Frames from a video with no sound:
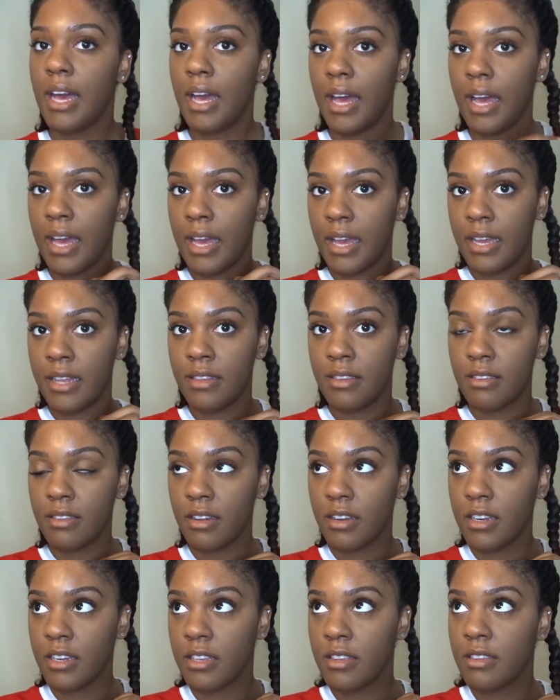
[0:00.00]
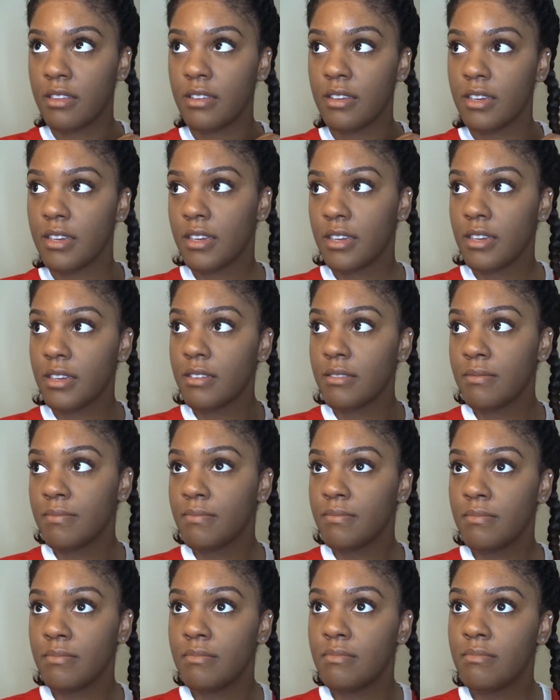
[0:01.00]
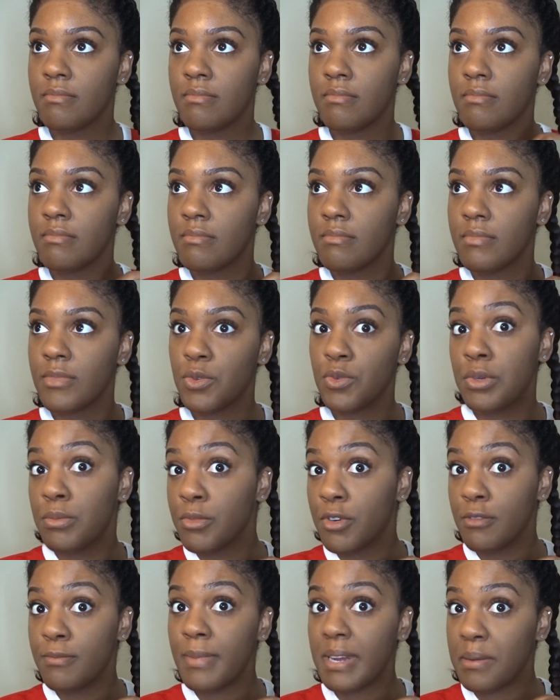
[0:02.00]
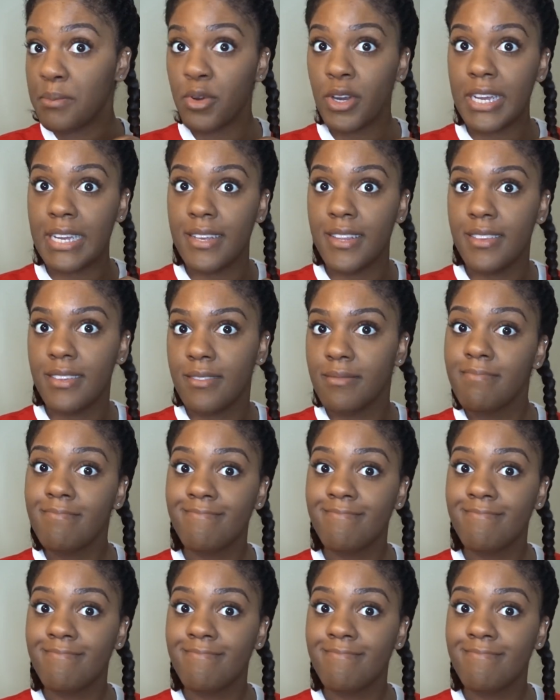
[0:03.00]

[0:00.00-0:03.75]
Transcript: and start remove my braids.